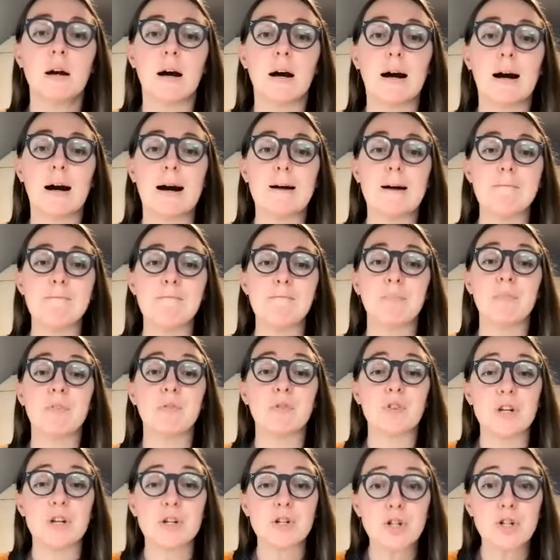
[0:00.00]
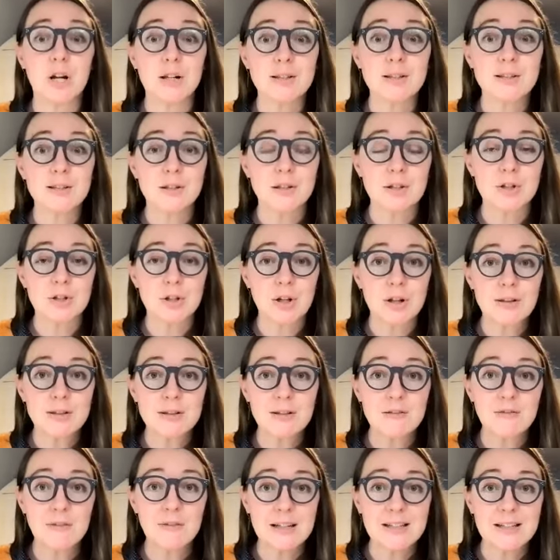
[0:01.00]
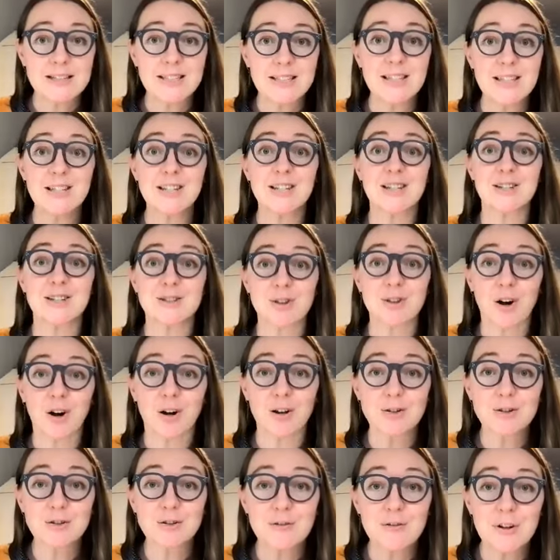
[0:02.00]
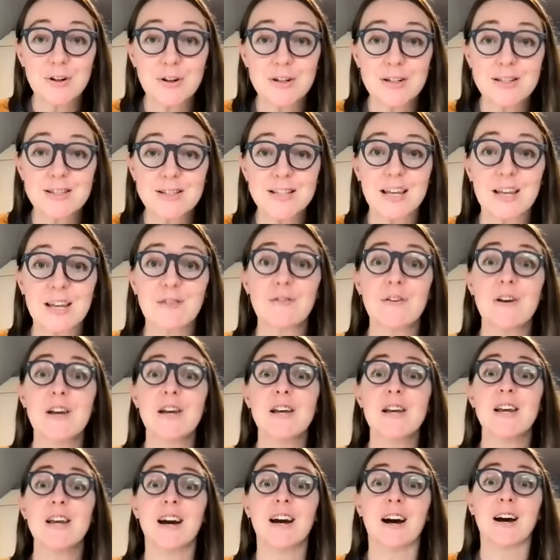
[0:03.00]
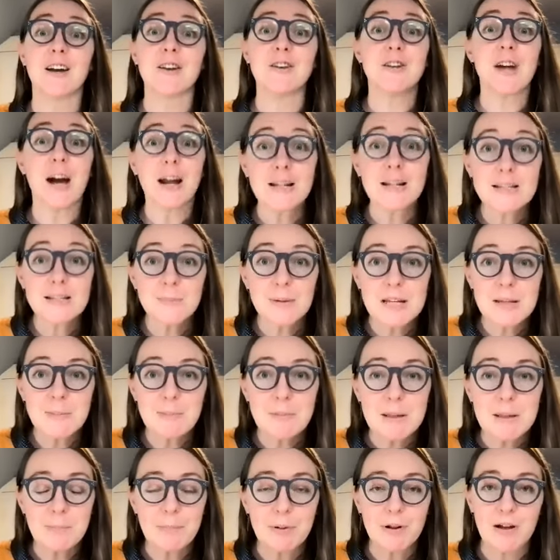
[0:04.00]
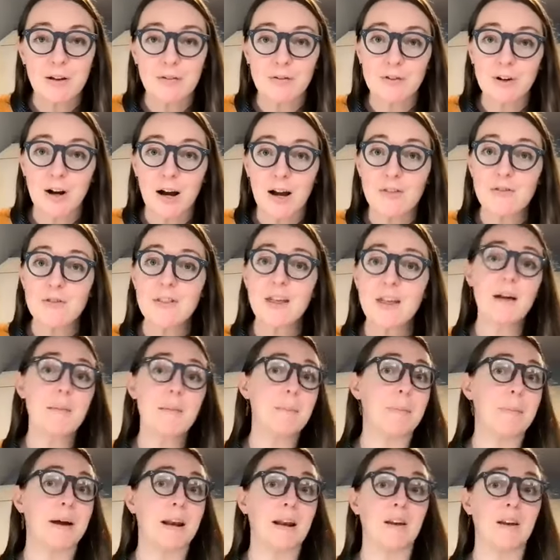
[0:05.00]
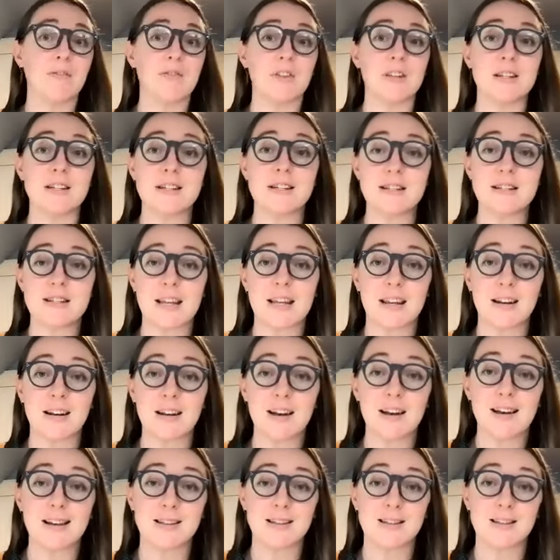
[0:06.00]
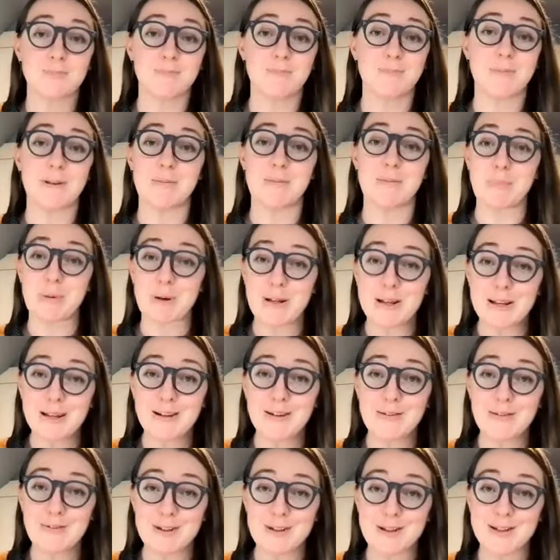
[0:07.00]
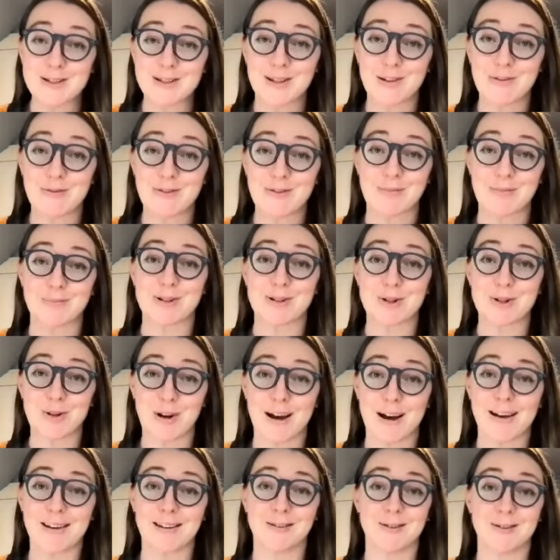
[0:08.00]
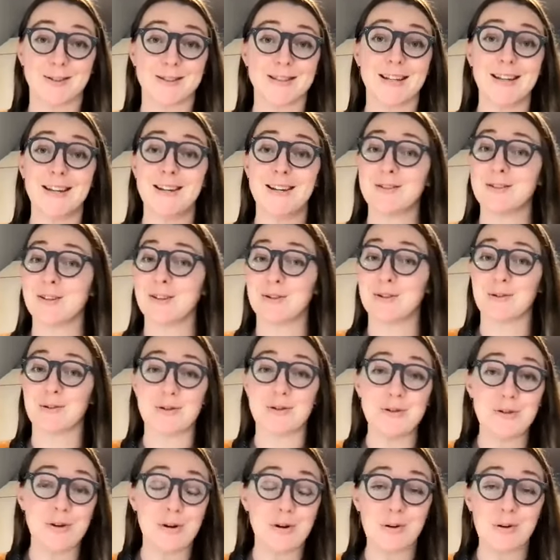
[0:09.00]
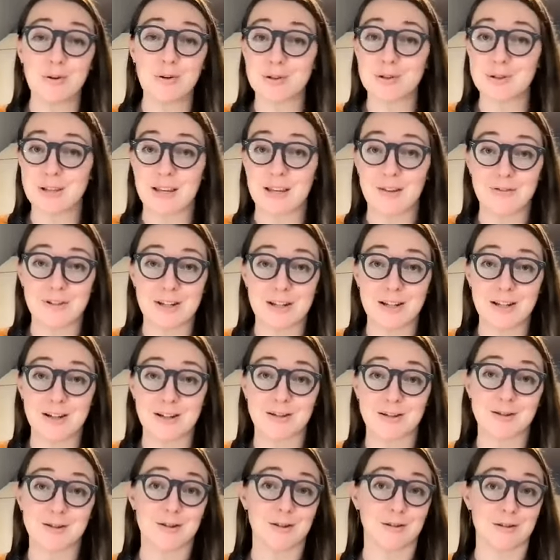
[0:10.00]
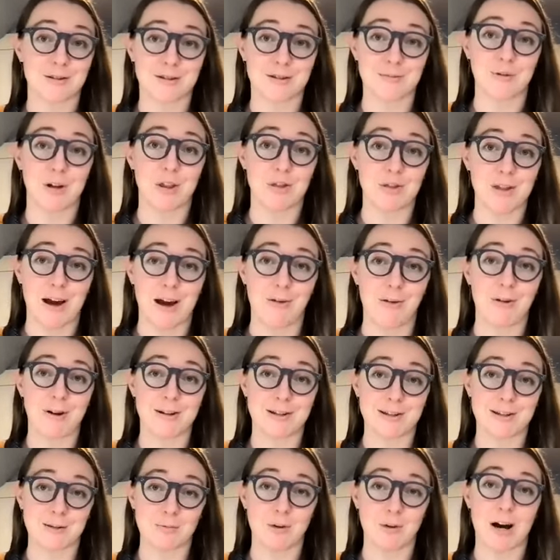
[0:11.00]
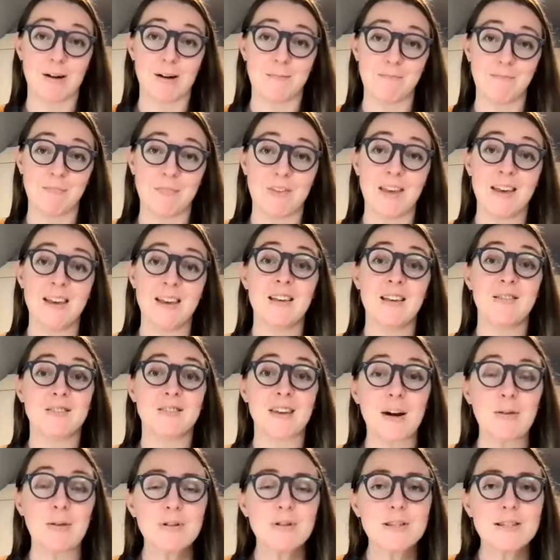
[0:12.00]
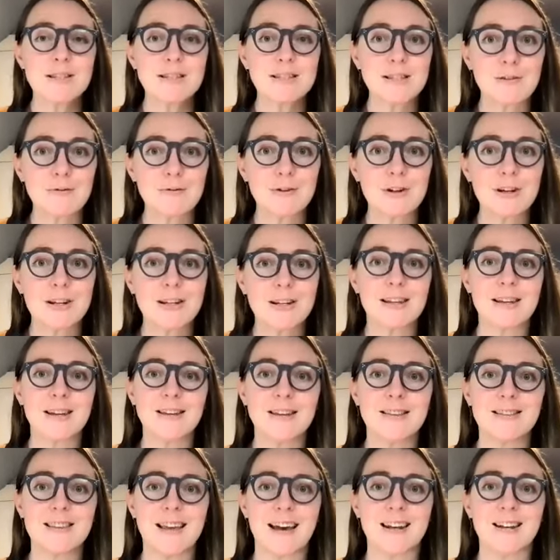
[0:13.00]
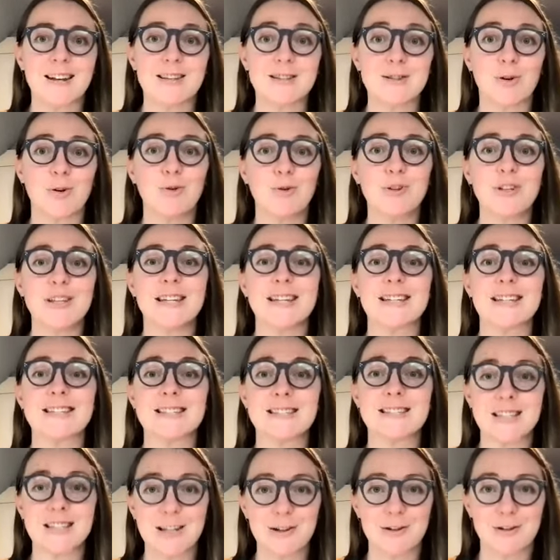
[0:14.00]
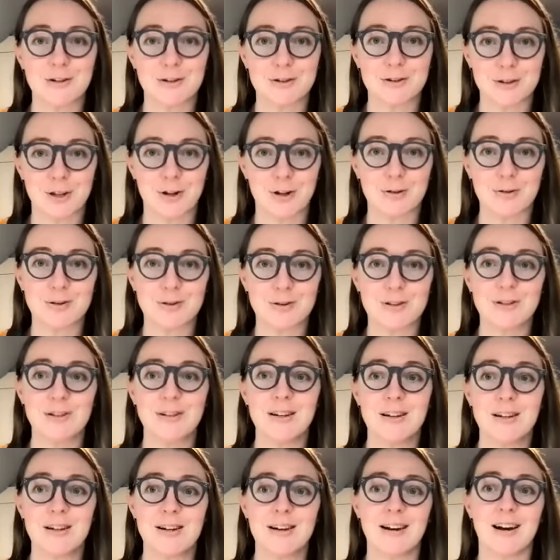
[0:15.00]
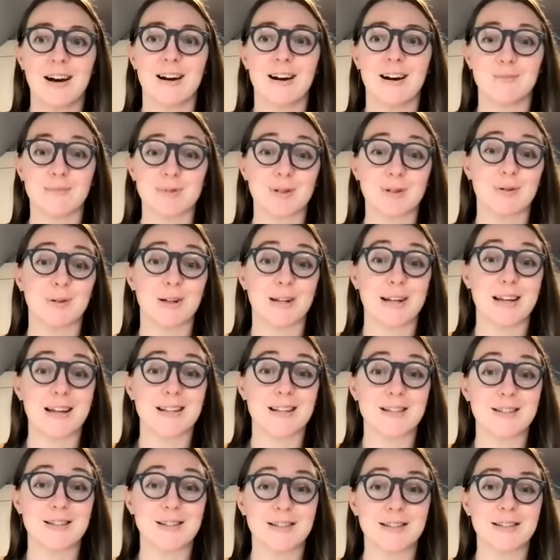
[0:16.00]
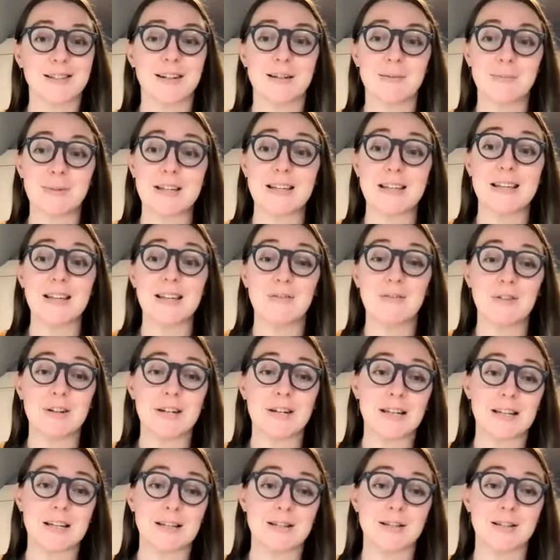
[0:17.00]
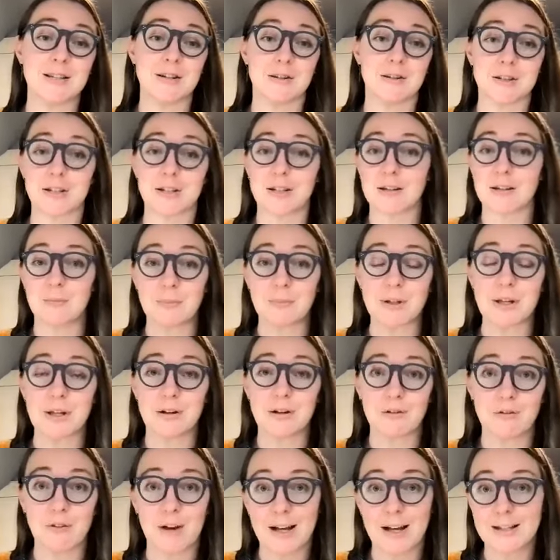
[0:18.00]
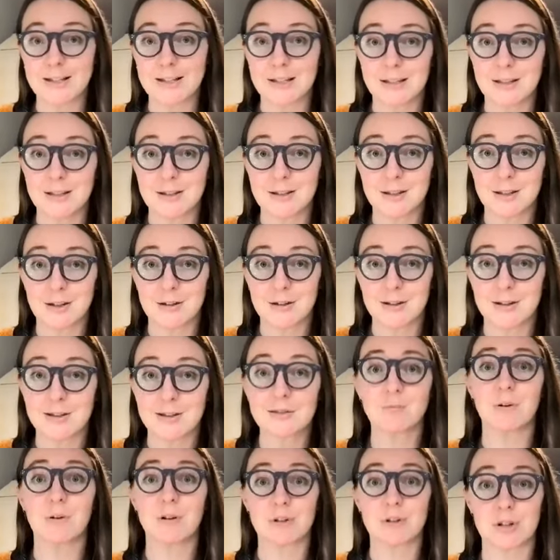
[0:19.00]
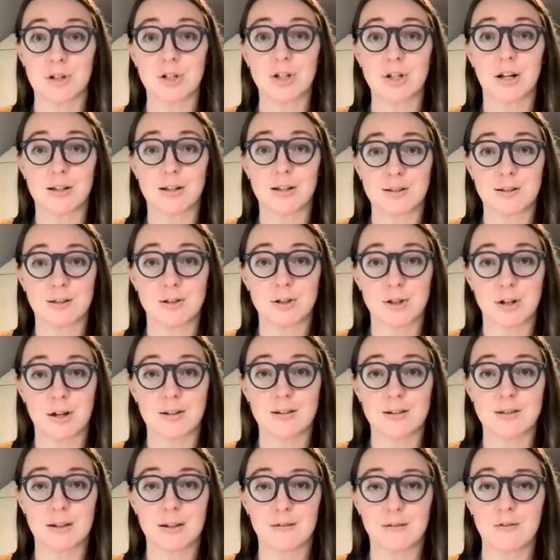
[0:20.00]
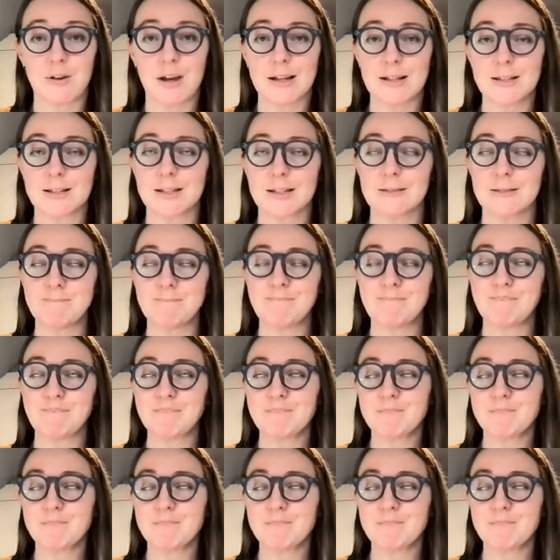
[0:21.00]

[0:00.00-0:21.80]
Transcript: Um, the Johnson and Johnson vaccine is also very safe. Uh, not as many people have gotten that, but the data has been pretty convincing from the trials that there are no safety concerns with that one as well. That one's different in that it's only a single dose. Um, so it's going to be even easier to complete your vaccine series with the Johnson Johnson vaccine.